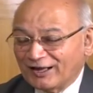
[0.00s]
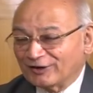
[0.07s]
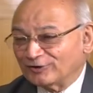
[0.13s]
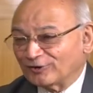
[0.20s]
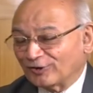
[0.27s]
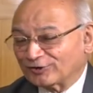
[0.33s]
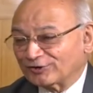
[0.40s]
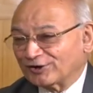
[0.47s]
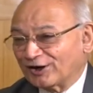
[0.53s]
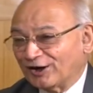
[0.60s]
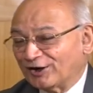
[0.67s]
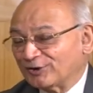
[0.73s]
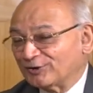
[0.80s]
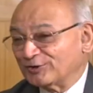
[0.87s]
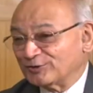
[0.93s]
And Dr.
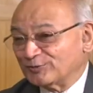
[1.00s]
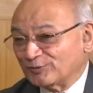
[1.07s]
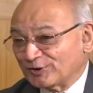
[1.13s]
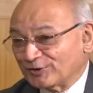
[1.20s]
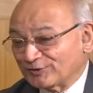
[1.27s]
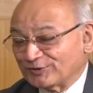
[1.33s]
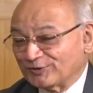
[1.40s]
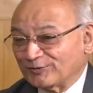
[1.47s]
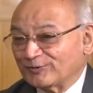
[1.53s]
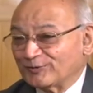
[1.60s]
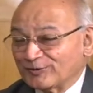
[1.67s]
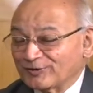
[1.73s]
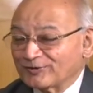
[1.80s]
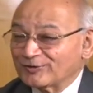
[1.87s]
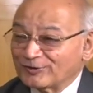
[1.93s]
Kano is one of the
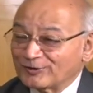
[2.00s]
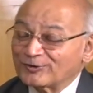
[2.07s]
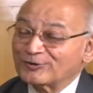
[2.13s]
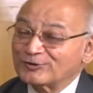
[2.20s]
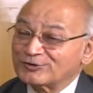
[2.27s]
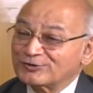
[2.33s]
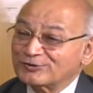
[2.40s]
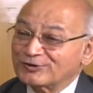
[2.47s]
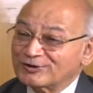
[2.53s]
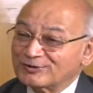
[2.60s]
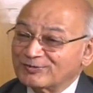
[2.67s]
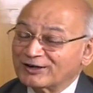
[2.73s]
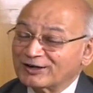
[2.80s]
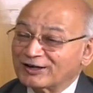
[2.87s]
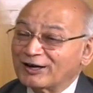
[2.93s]
gurus who has
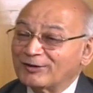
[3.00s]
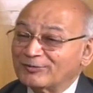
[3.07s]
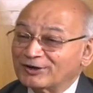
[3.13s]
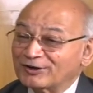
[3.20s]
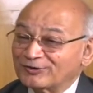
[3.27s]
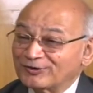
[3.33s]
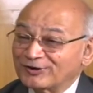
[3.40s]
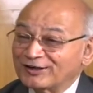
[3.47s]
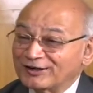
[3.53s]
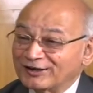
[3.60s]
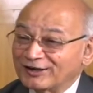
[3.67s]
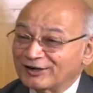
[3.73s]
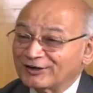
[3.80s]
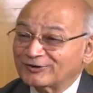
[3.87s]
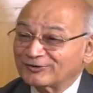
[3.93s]
been coming to
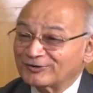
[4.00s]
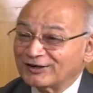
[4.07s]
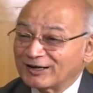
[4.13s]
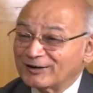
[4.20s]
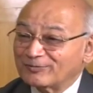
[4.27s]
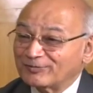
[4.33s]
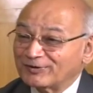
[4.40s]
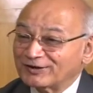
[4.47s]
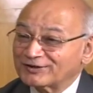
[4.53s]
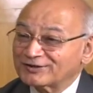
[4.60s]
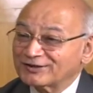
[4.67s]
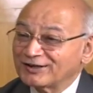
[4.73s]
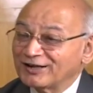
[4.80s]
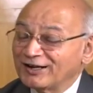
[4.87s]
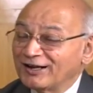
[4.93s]
India to help
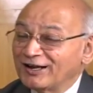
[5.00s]
us